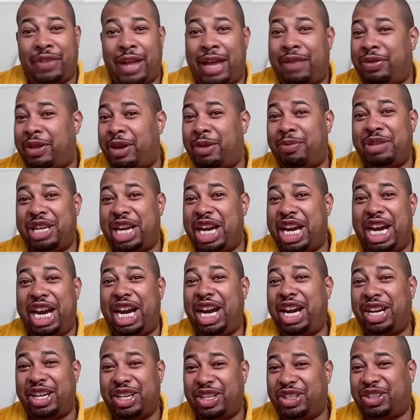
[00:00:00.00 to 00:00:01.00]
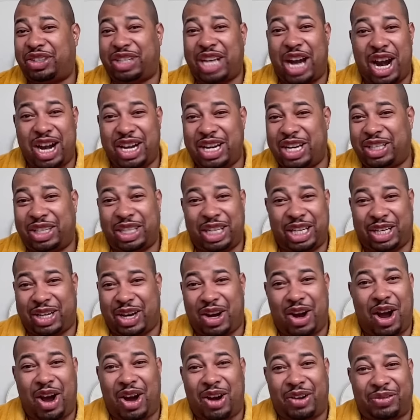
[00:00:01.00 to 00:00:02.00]
that them years starting to tick
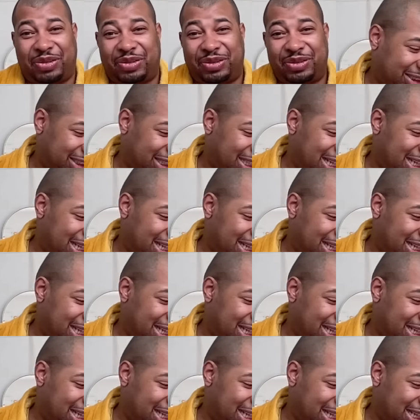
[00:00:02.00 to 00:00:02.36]
off.